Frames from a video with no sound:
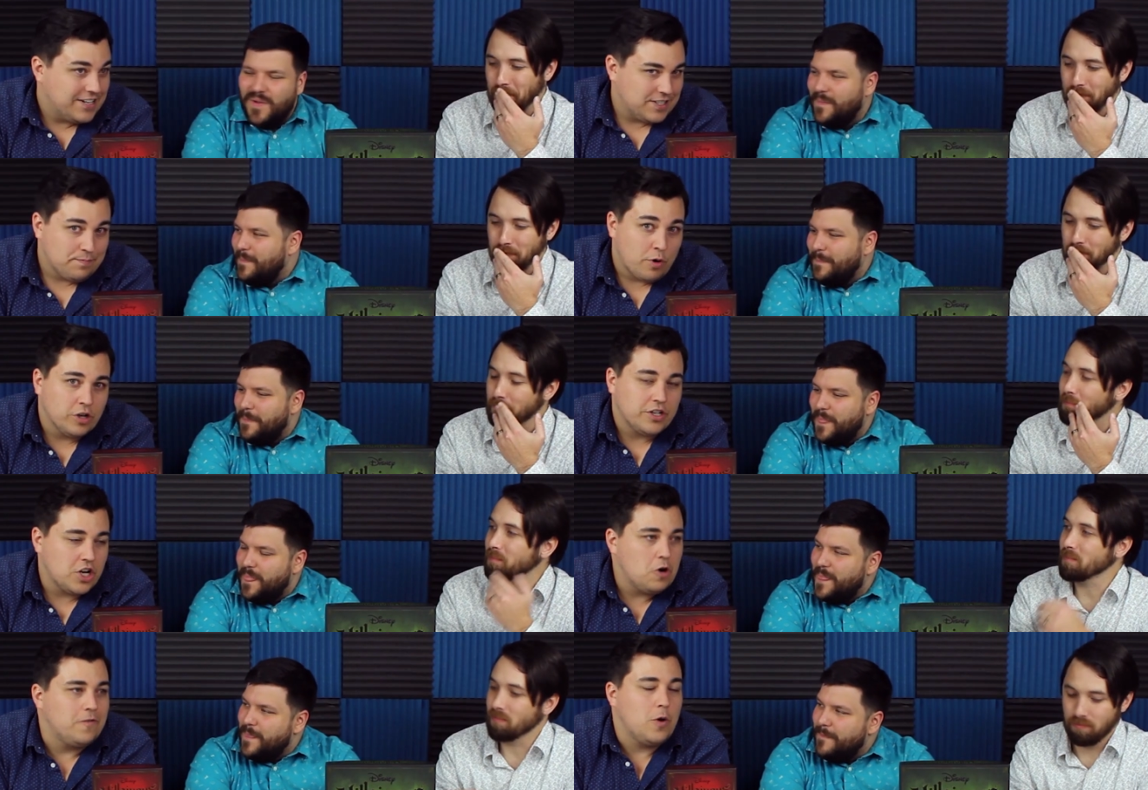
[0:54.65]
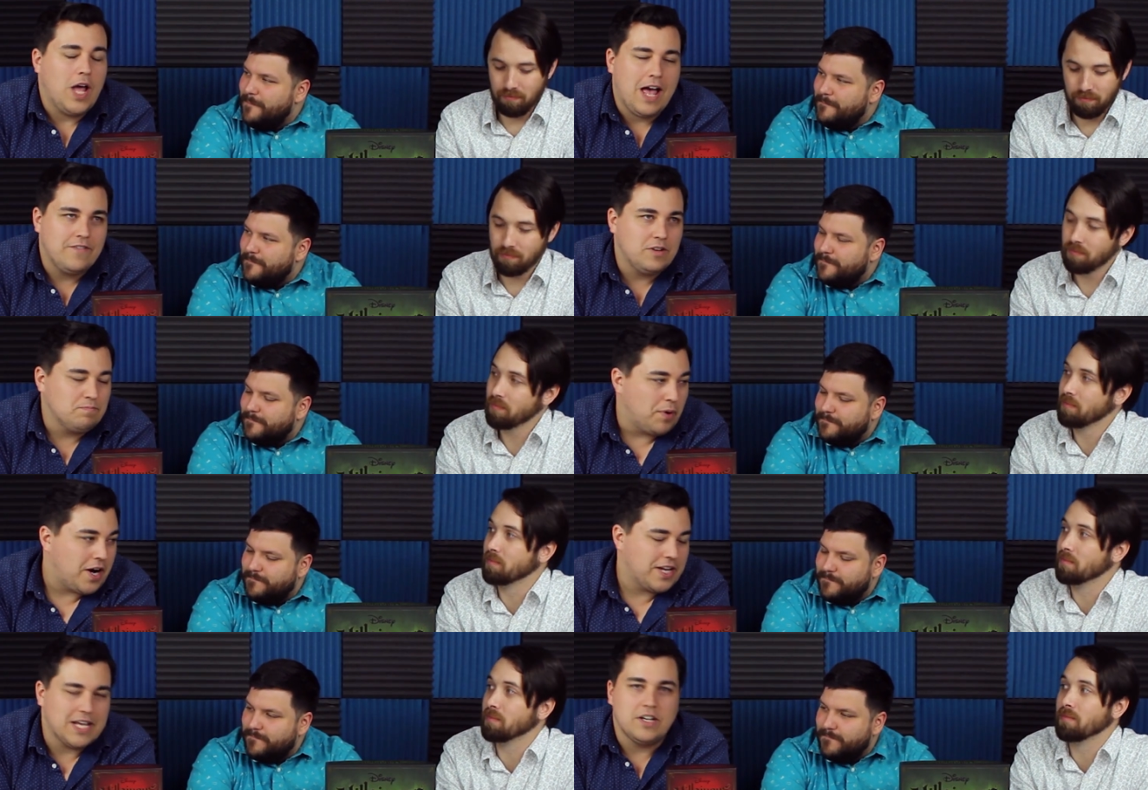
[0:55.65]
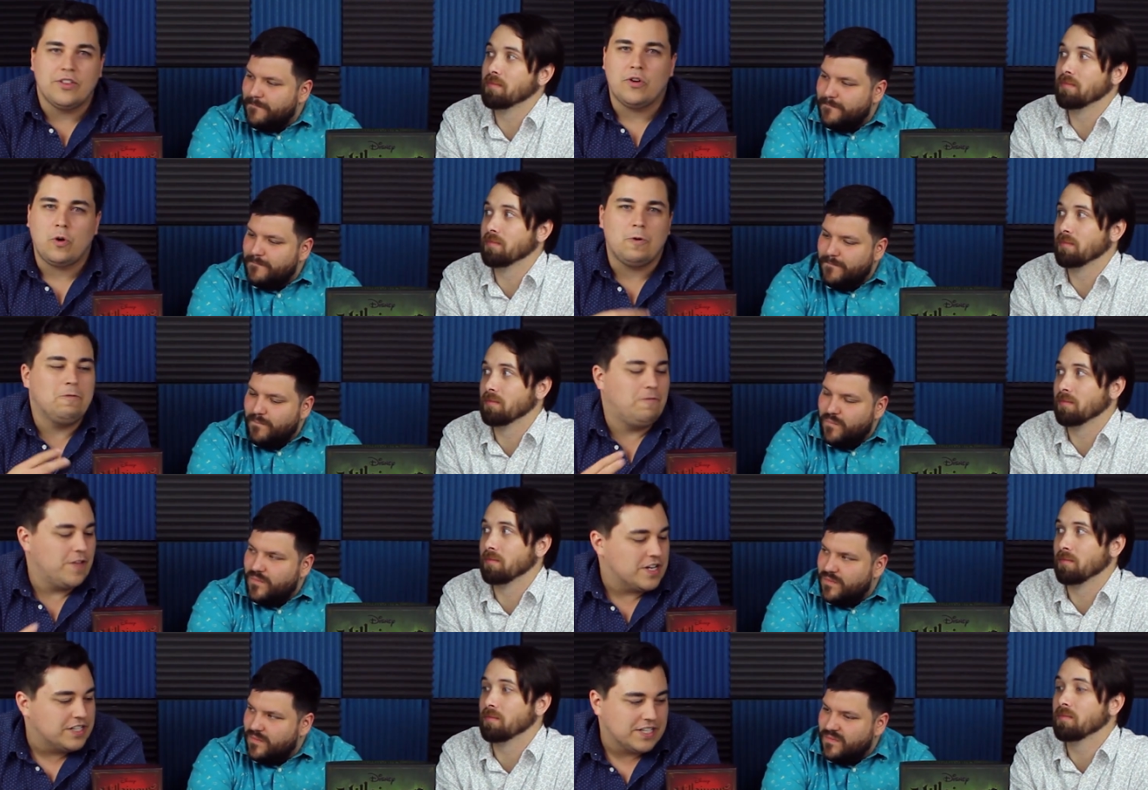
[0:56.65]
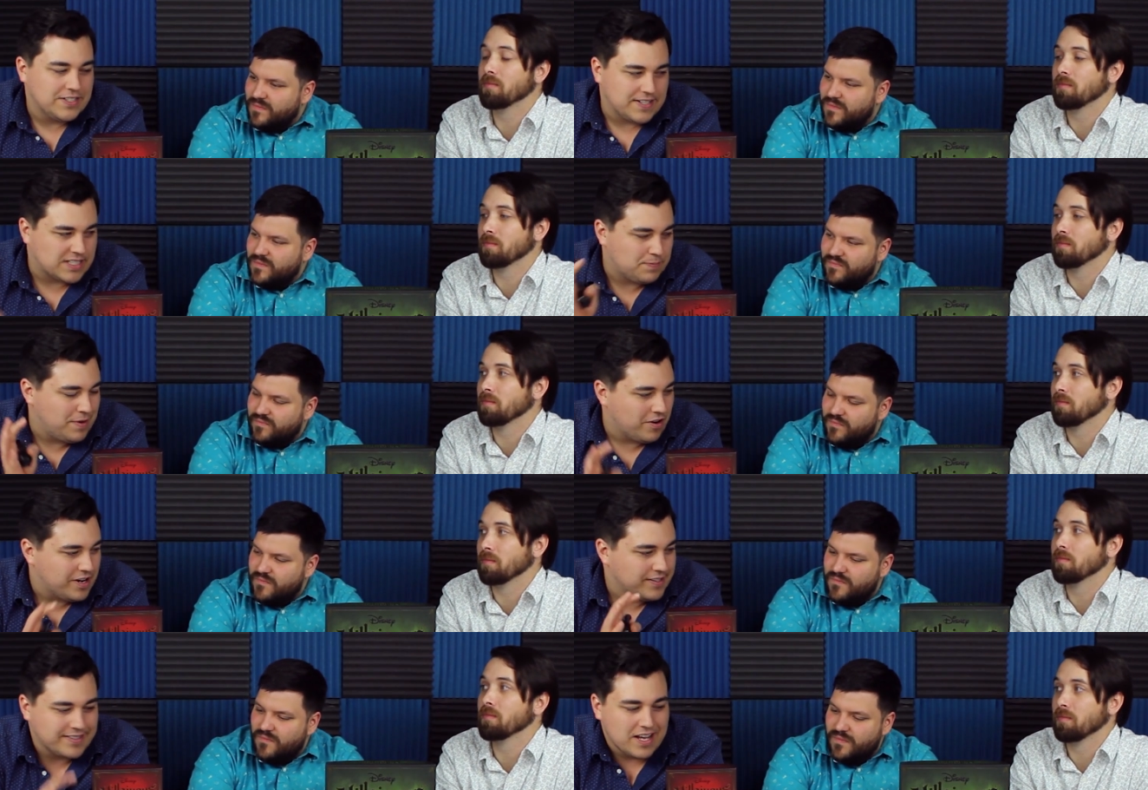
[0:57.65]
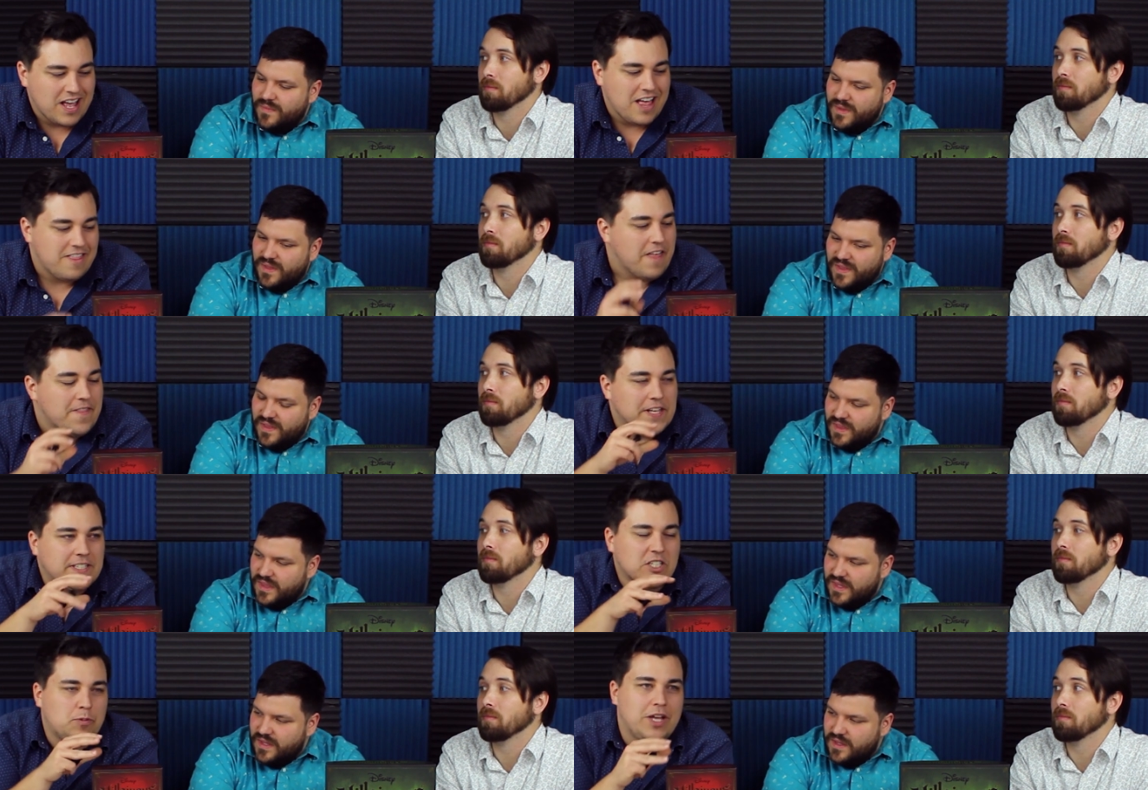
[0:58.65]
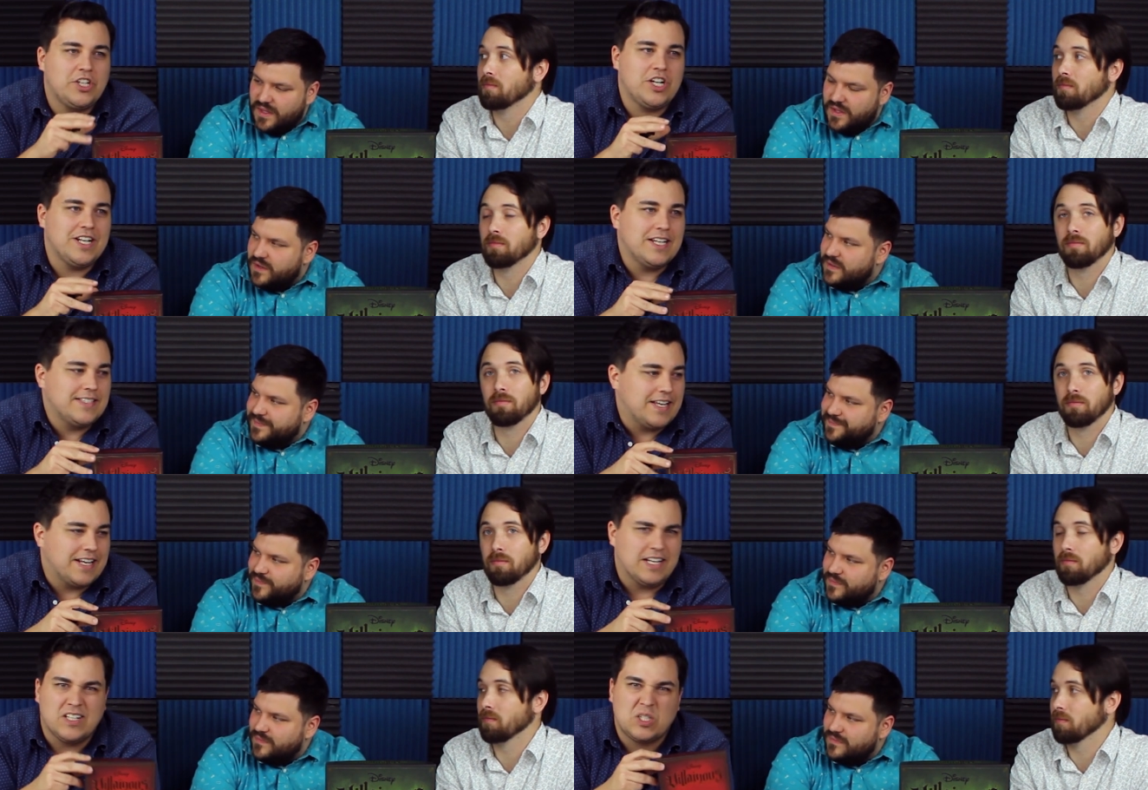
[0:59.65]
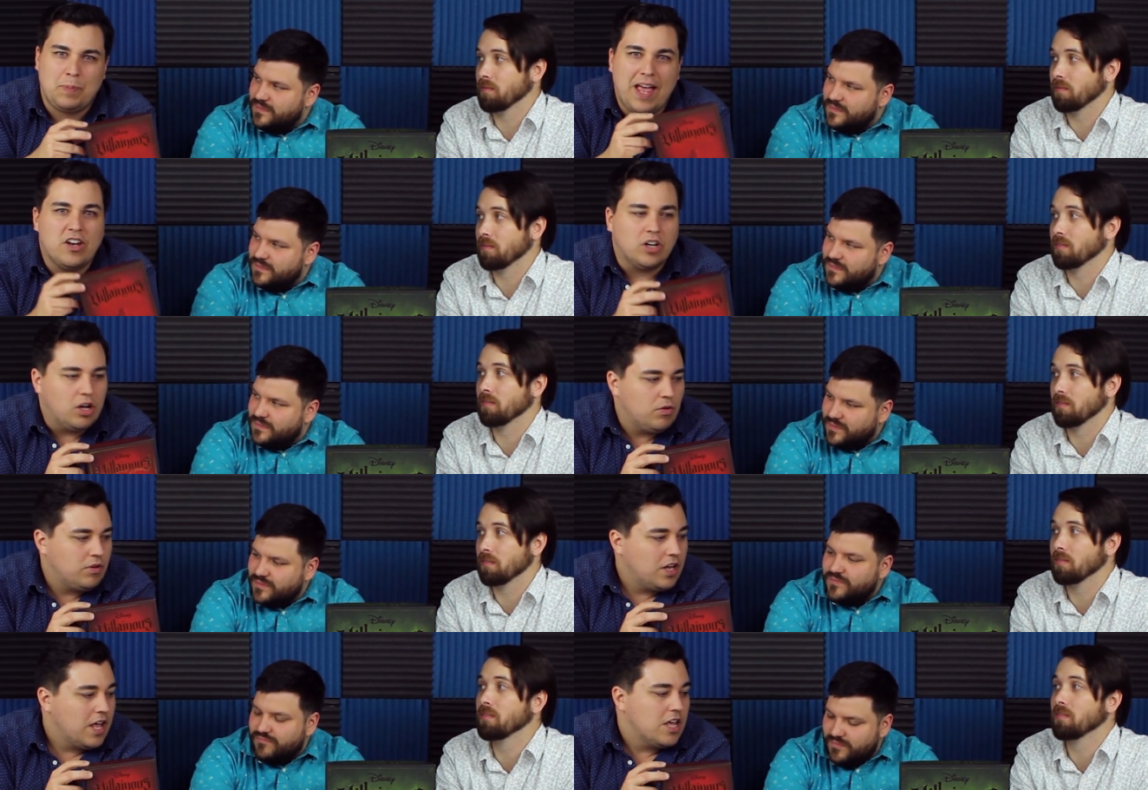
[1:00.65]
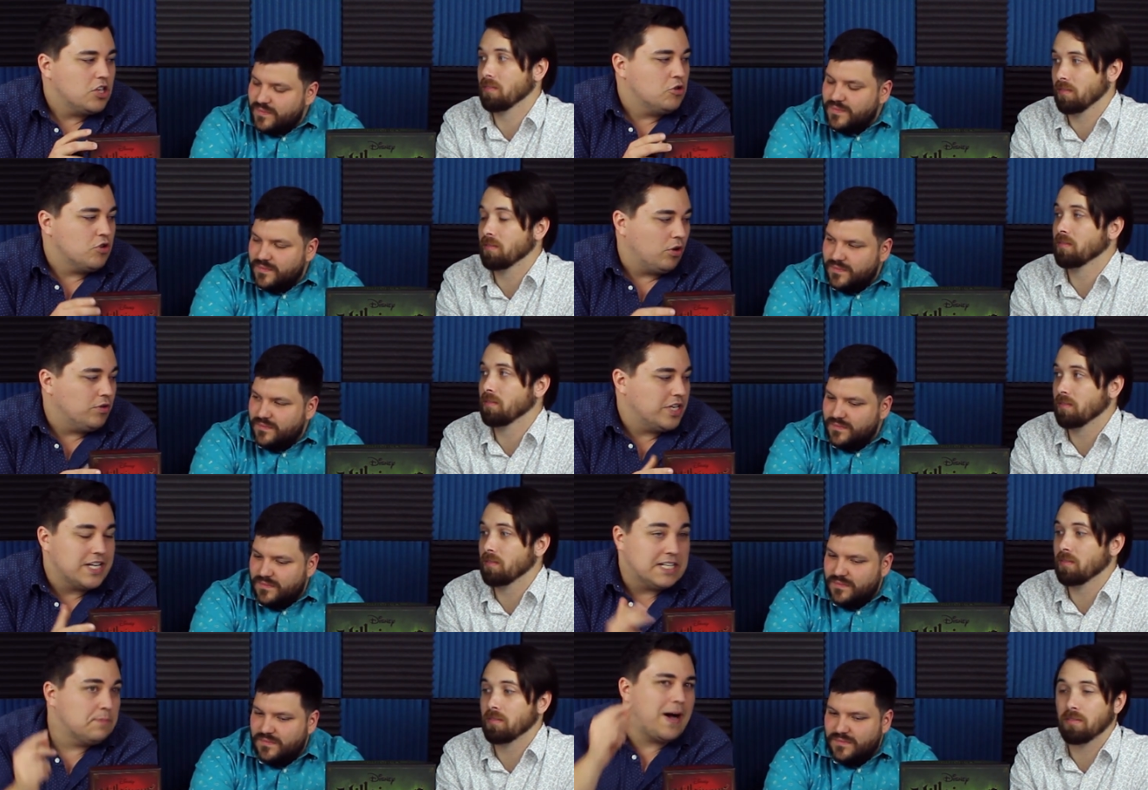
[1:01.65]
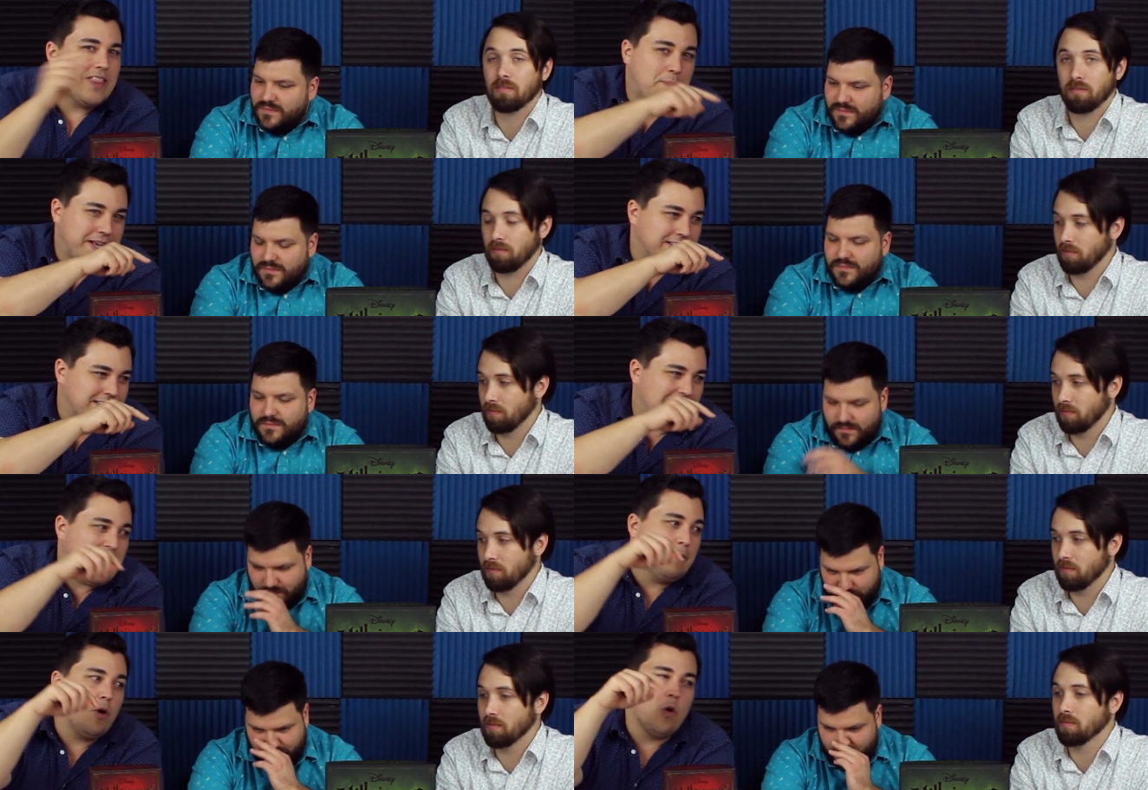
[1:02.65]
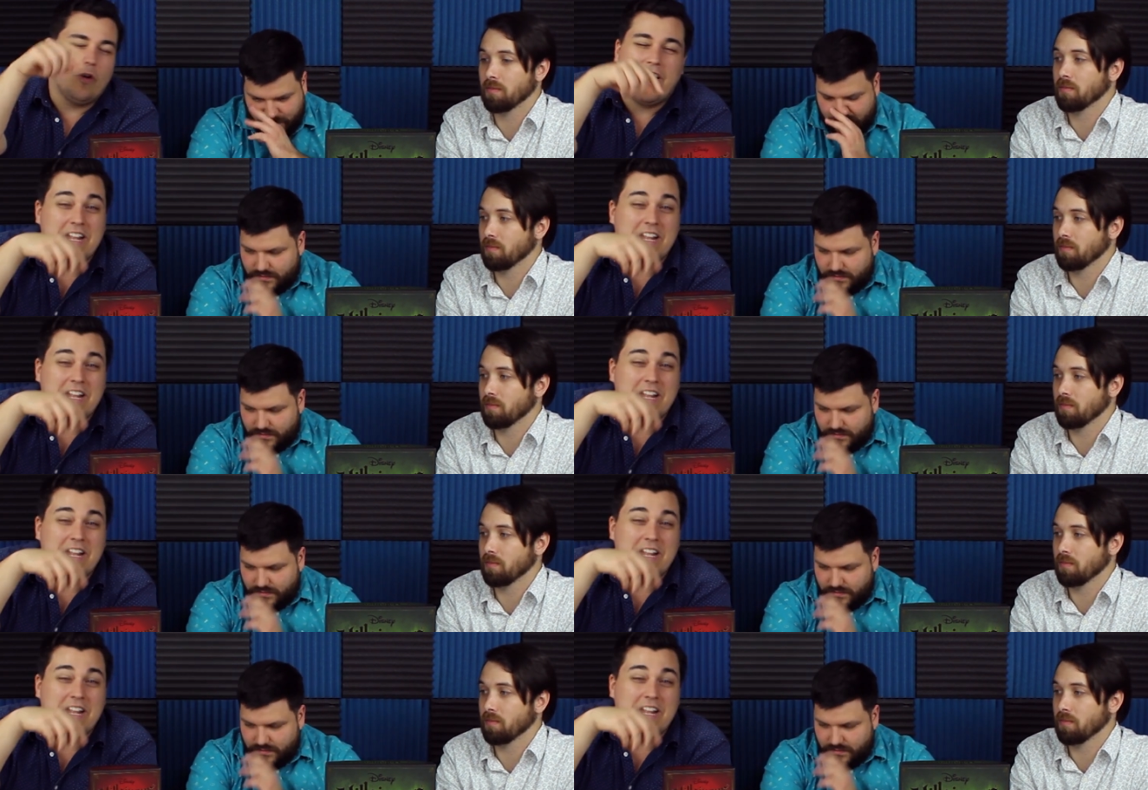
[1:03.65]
Speaker 1: It is important to know if you haven't bought into the whole villainous experience that this expansion is and like expand alone. You don't need to buy the base game or